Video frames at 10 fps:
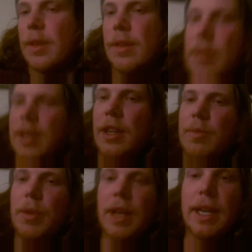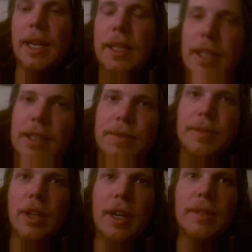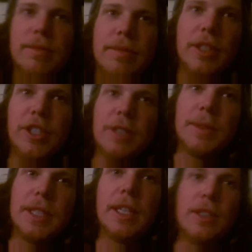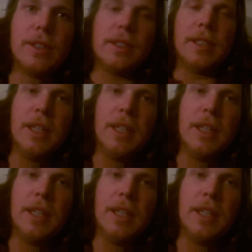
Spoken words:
say goodbye to Andy, like, legitimately, because